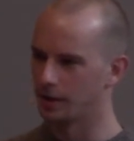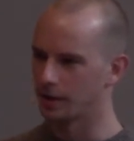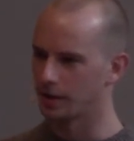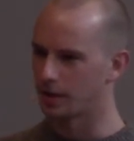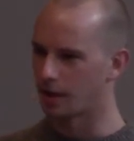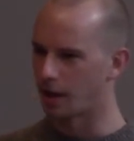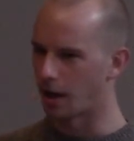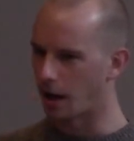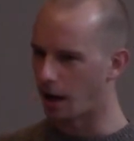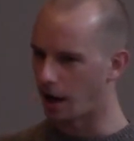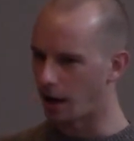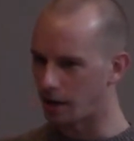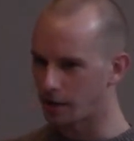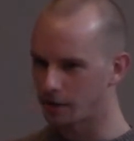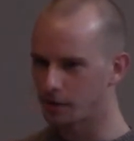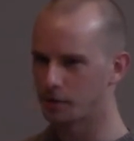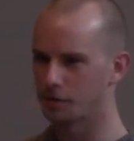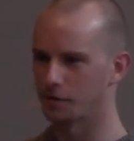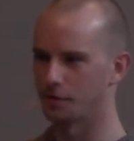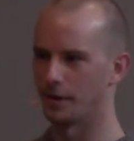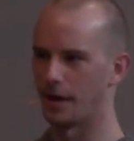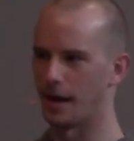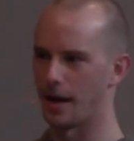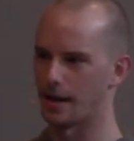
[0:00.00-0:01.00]

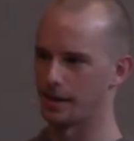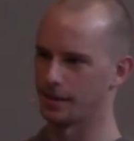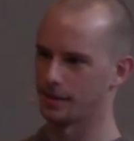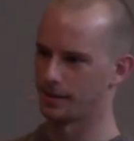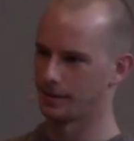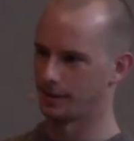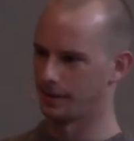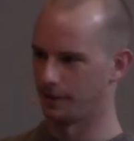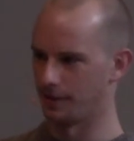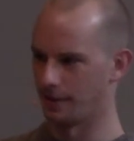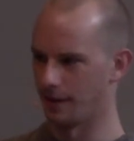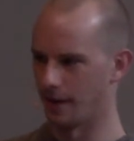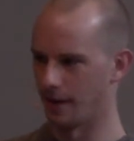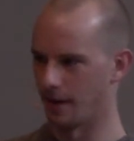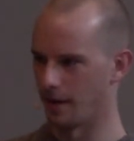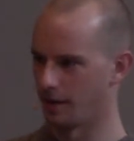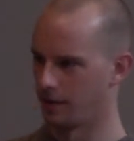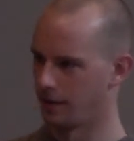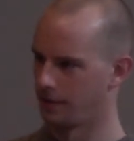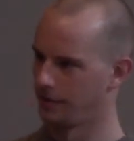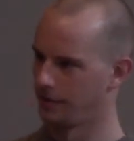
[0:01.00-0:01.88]
contrast there.